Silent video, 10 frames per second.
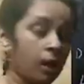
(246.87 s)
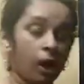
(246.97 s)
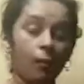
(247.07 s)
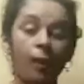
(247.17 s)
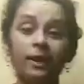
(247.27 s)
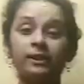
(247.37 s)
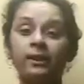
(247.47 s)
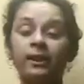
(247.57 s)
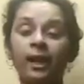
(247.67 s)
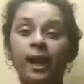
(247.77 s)
Now why they
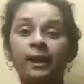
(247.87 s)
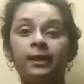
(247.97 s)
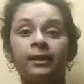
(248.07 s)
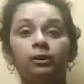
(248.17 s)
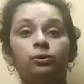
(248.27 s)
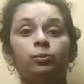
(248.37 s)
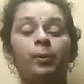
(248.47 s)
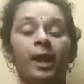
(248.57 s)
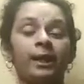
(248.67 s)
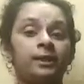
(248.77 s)
are added? To
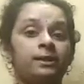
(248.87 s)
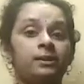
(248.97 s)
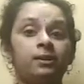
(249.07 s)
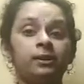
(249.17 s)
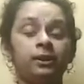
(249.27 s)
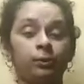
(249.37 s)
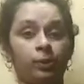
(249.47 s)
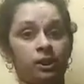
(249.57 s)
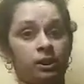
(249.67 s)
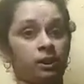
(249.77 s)
balance the
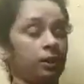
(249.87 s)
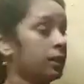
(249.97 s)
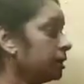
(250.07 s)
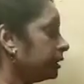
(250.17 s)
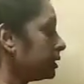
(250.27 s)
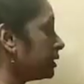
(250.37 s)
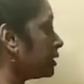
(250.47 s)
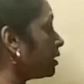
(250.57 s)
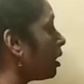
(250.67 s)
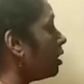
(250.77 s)
equation. This is
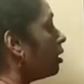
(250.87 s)
the